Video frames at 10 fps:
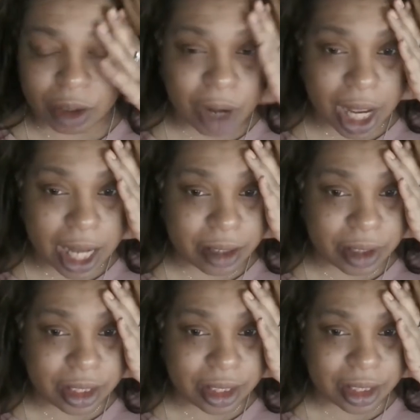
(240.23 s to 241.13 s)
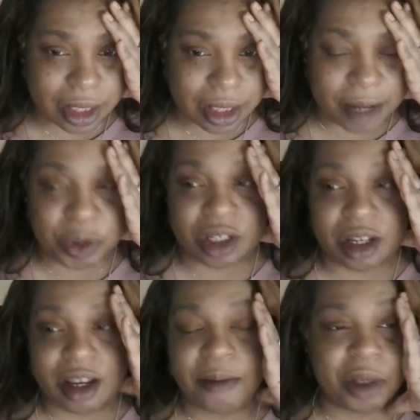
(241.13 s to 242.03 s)
I don't understand.
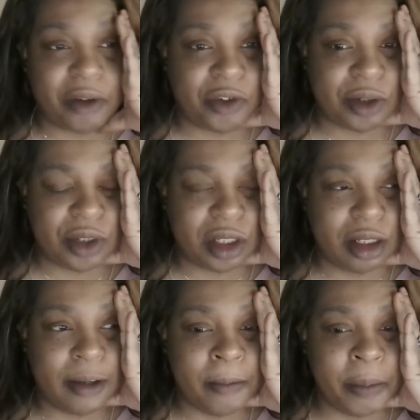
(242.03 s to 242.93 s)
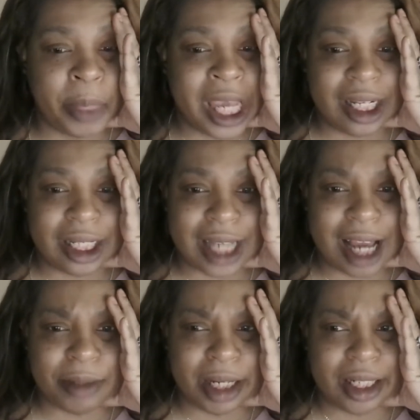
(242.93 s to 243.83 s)
I'm confusion. The
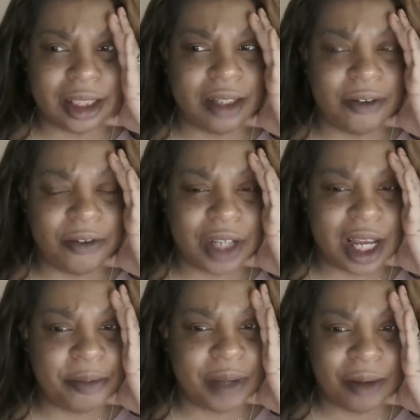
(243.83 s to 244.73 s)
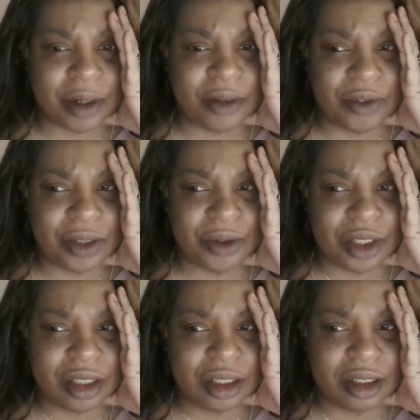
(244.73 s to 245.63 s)
timeline is I'm
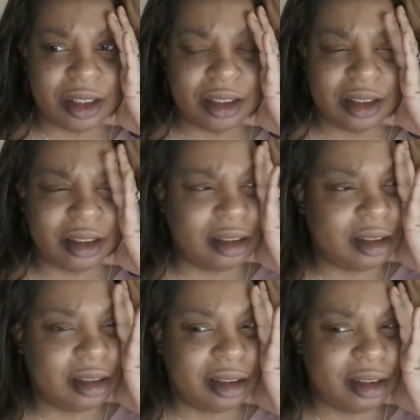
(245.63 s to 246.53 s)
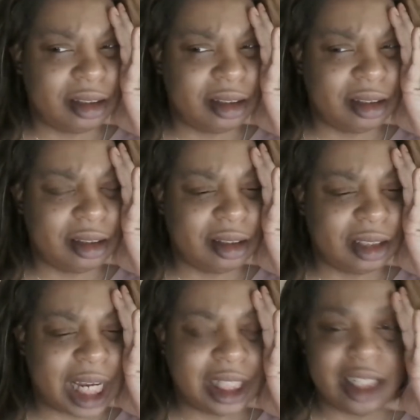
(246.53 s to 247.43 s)
confusion.
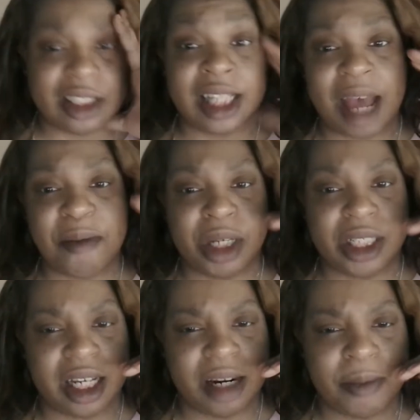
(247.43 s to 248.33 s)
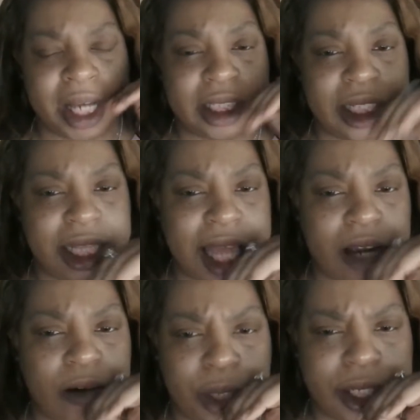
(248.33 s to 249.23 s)
Like, there's that much animosity that
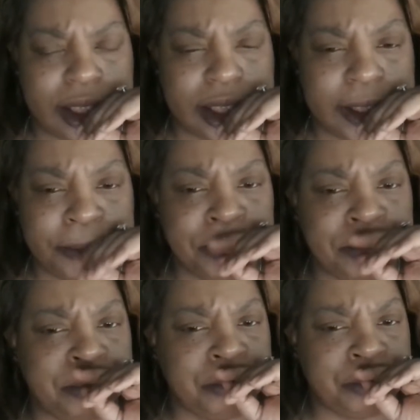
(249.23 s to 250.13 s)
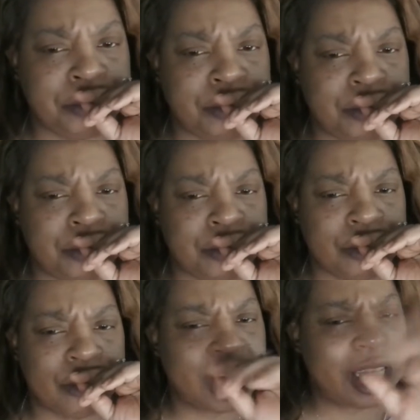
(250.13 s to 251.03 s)
quickly
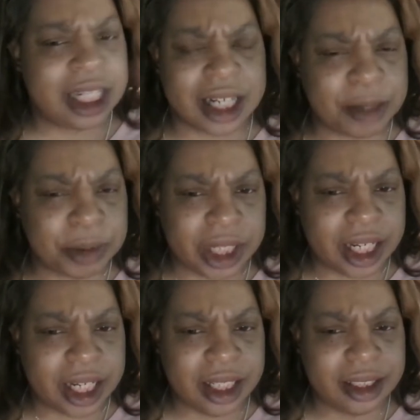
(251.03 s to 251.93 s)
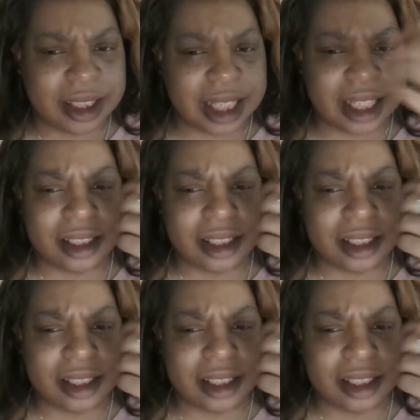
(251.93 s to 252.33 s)
in a couple days. Like,